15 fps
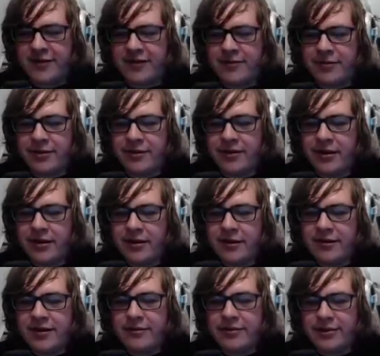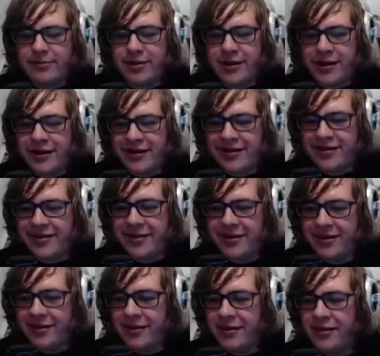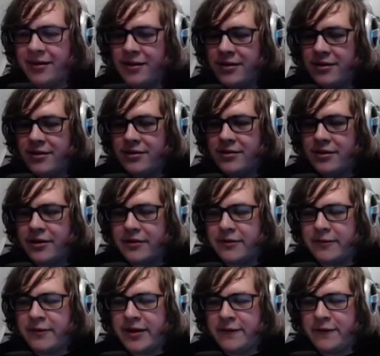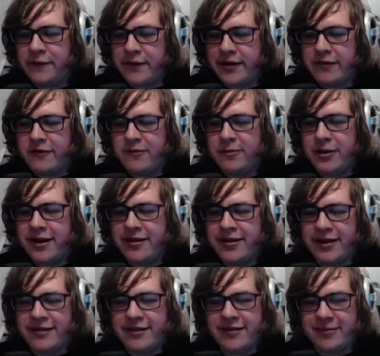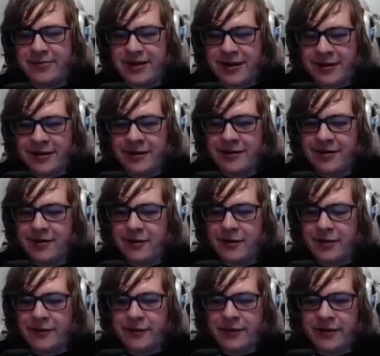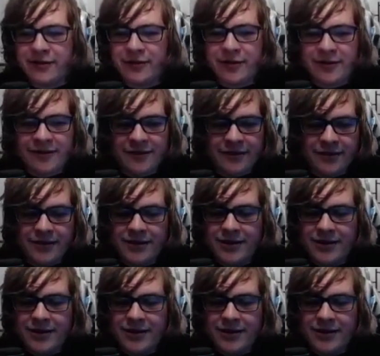some of the blocks, or there's like frog switch blocks like disappear when you hit a frog switch.